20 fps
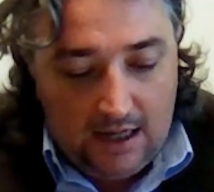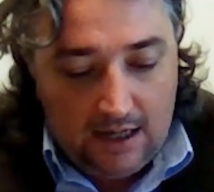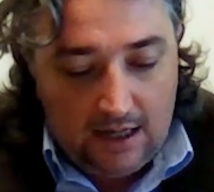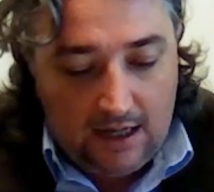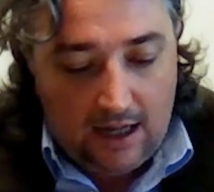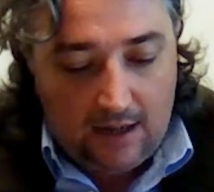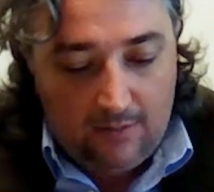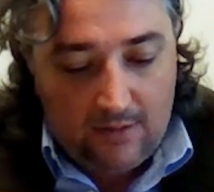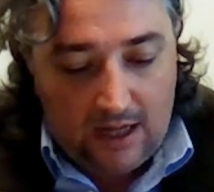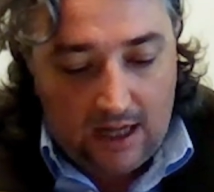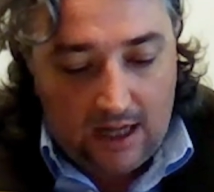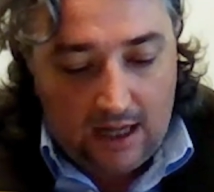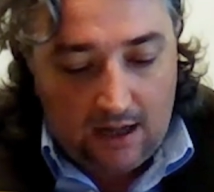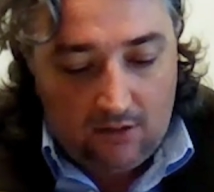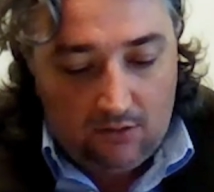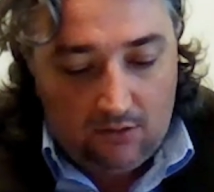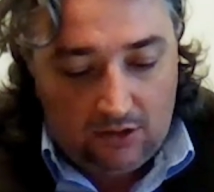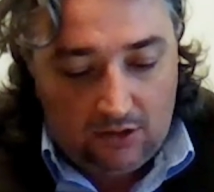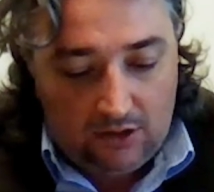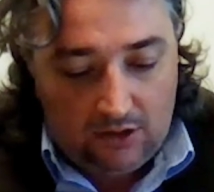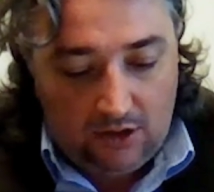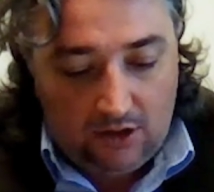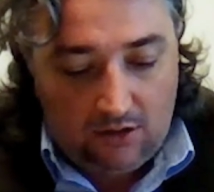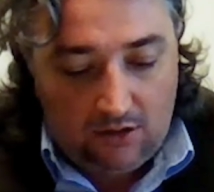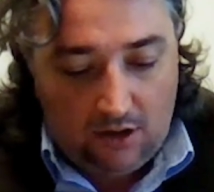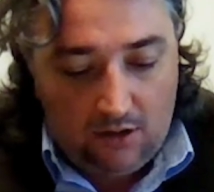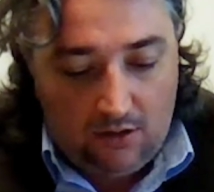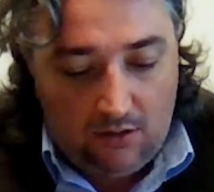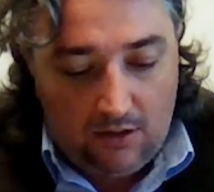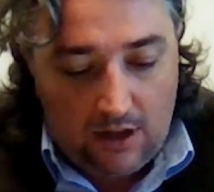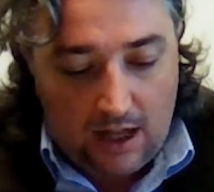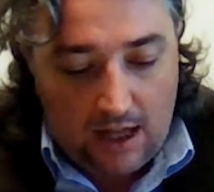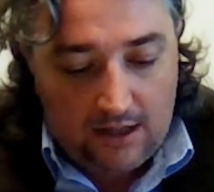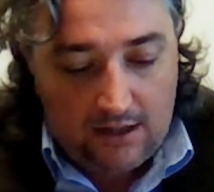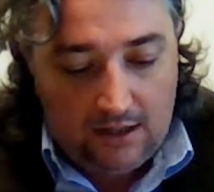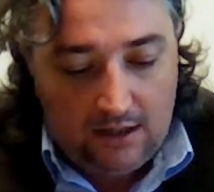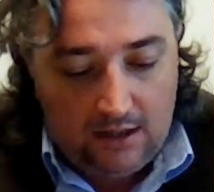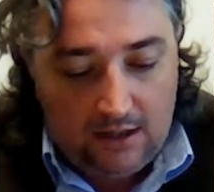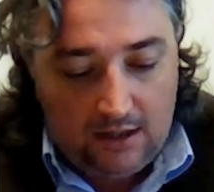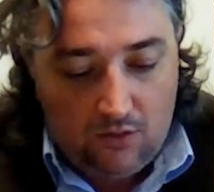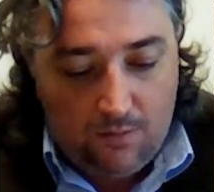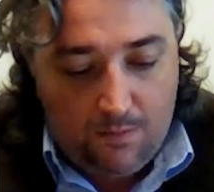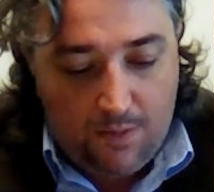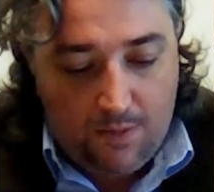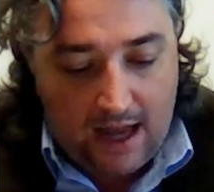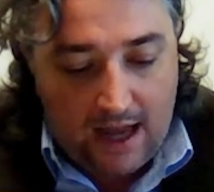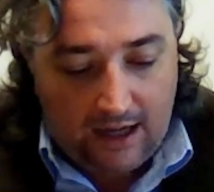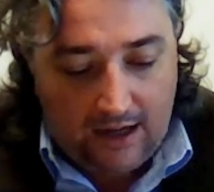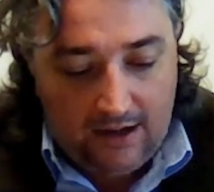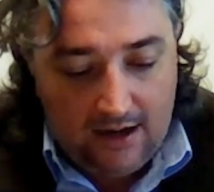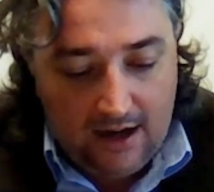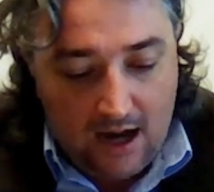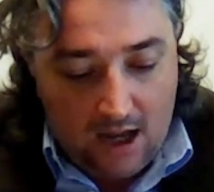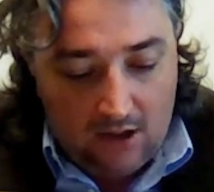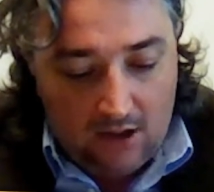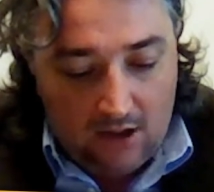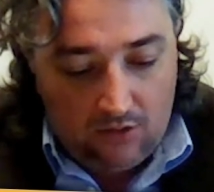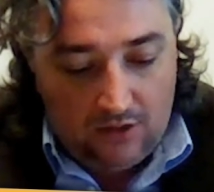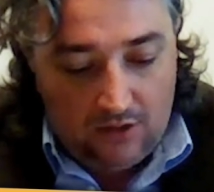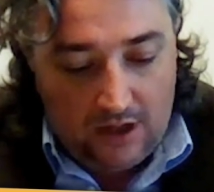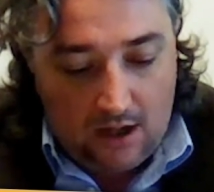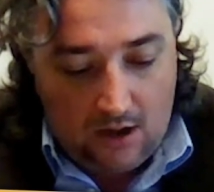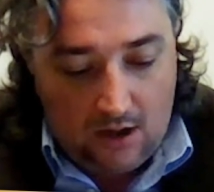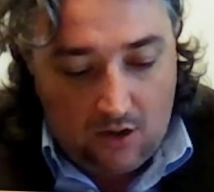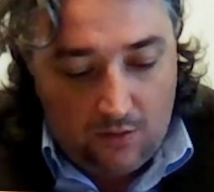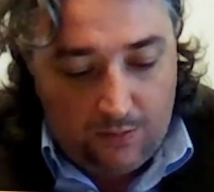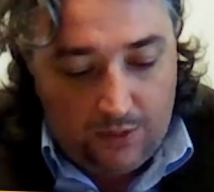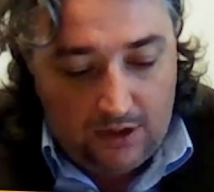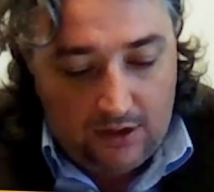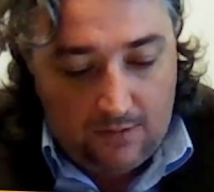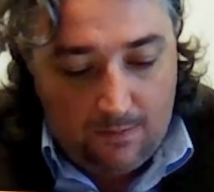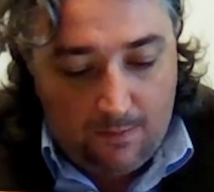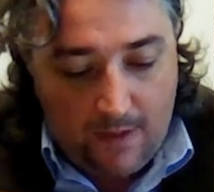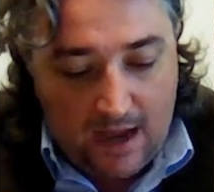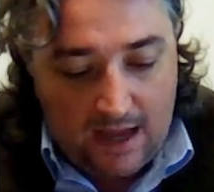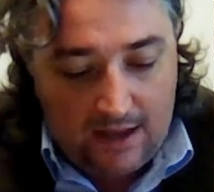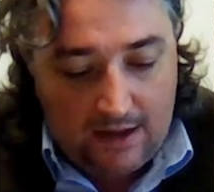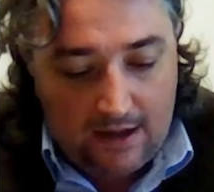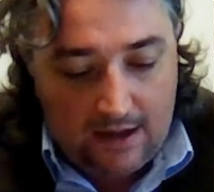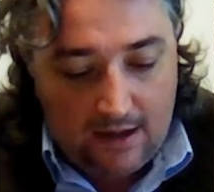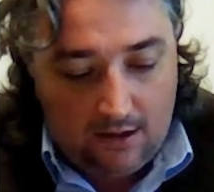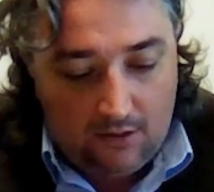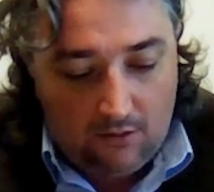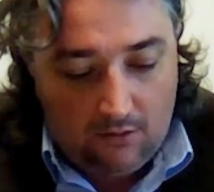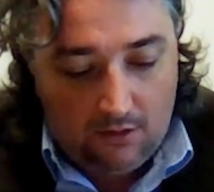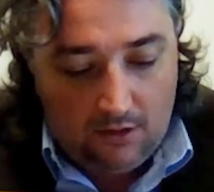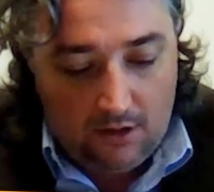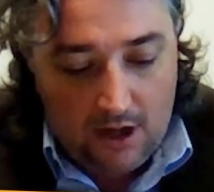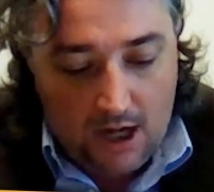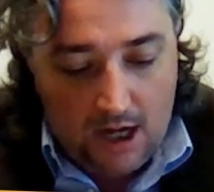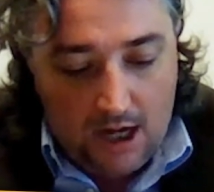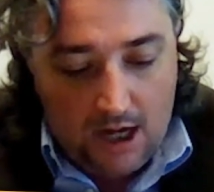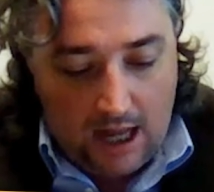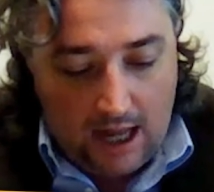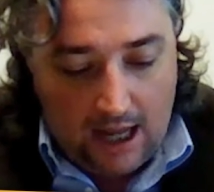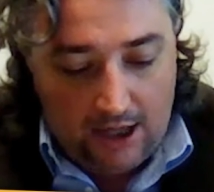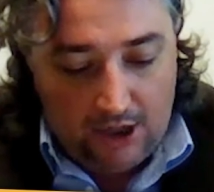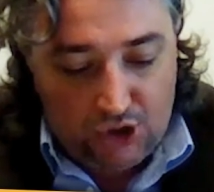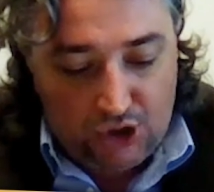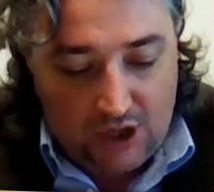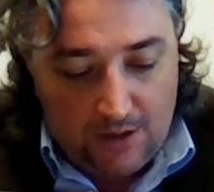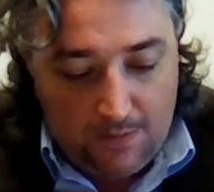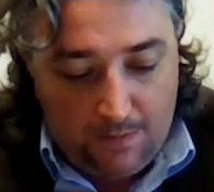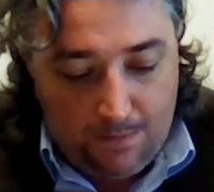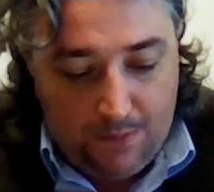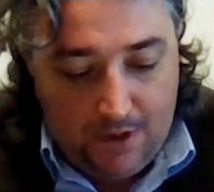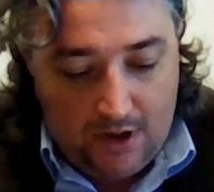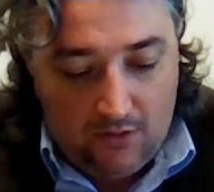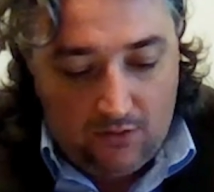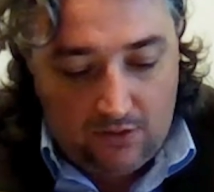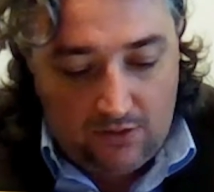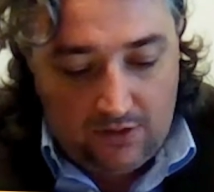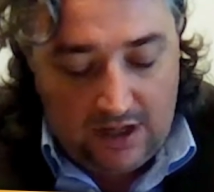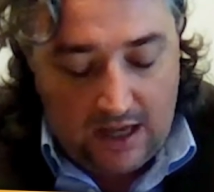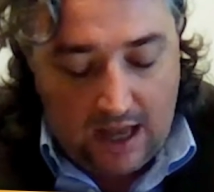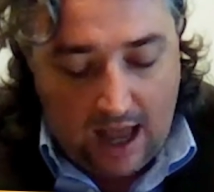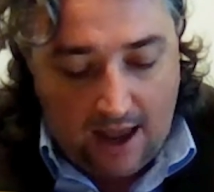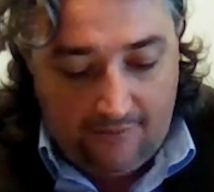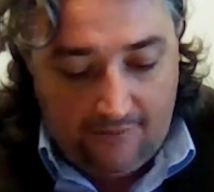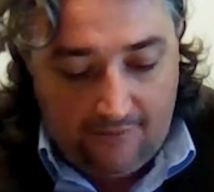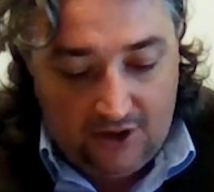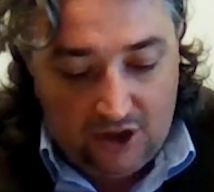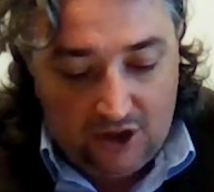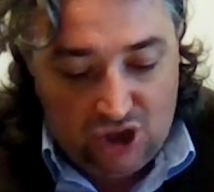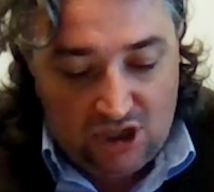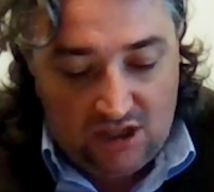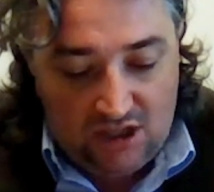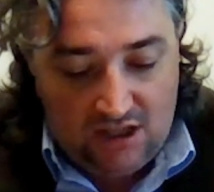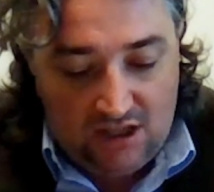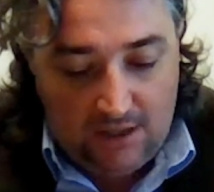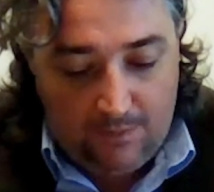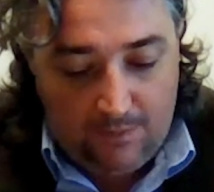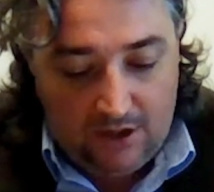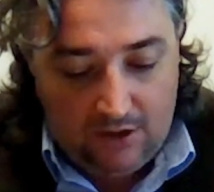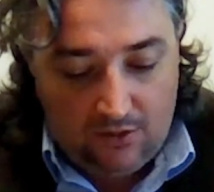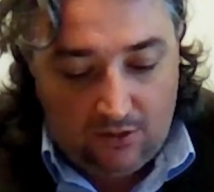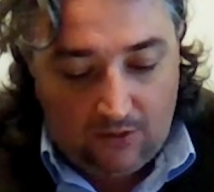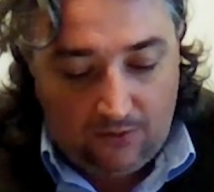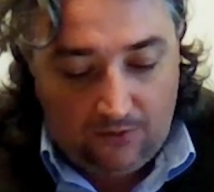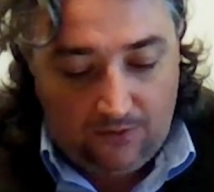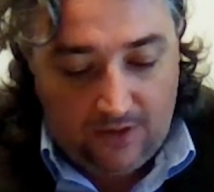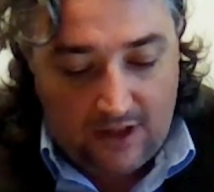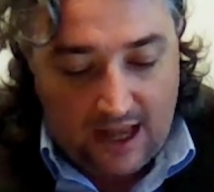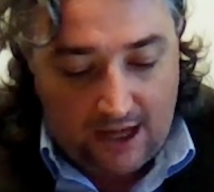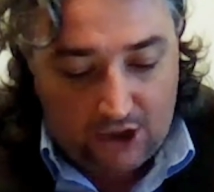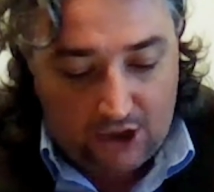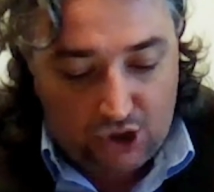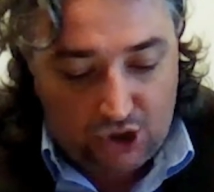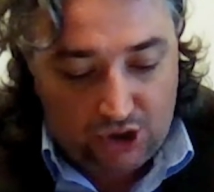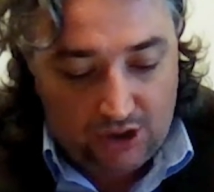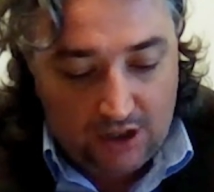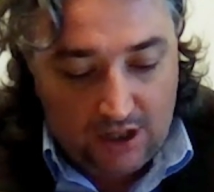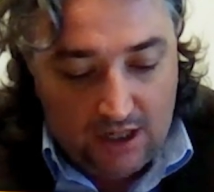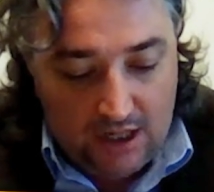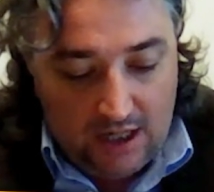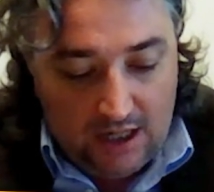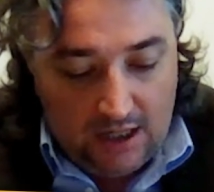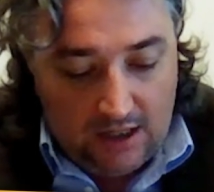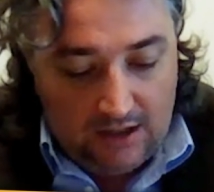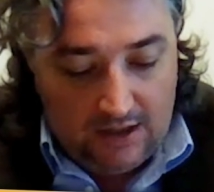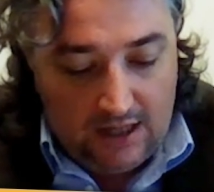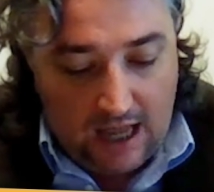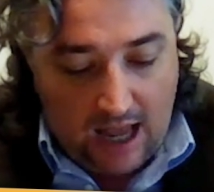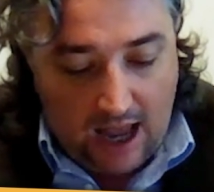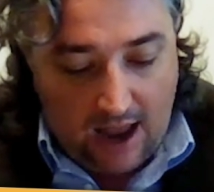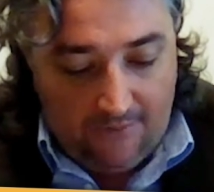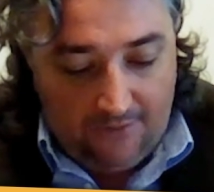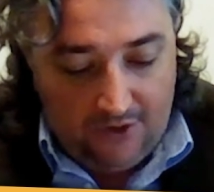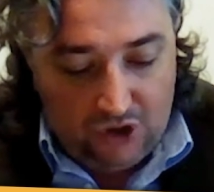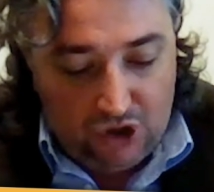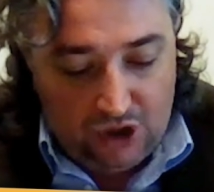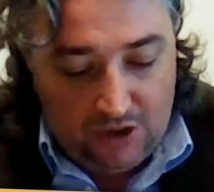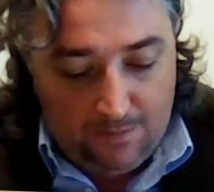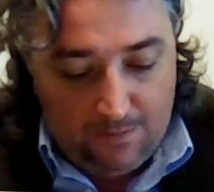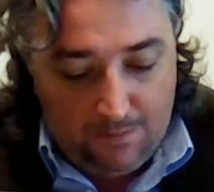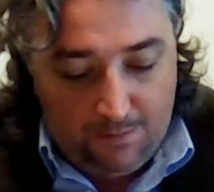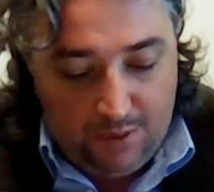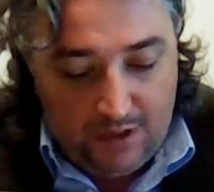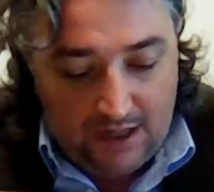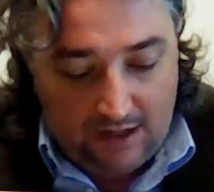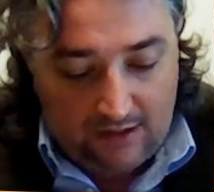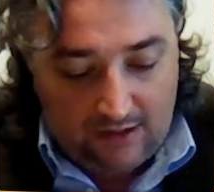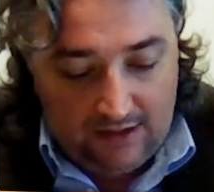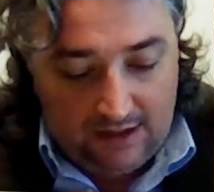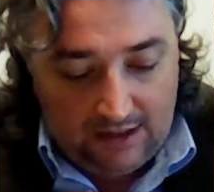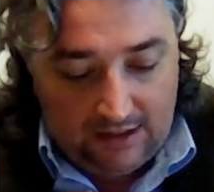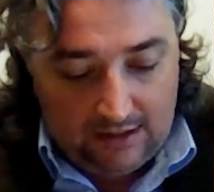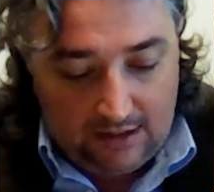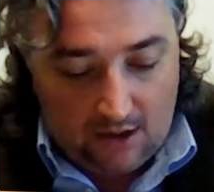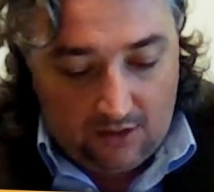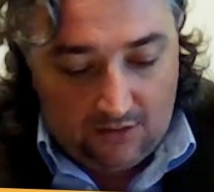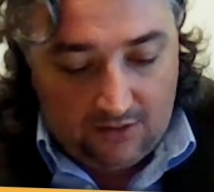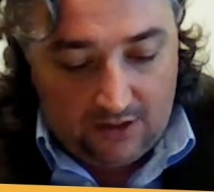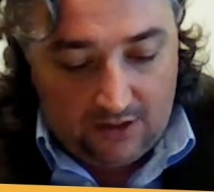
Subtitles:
Come out, crawl and go back to the open manhole. I shall poke the effigy deep in your flesh, the effigy burning on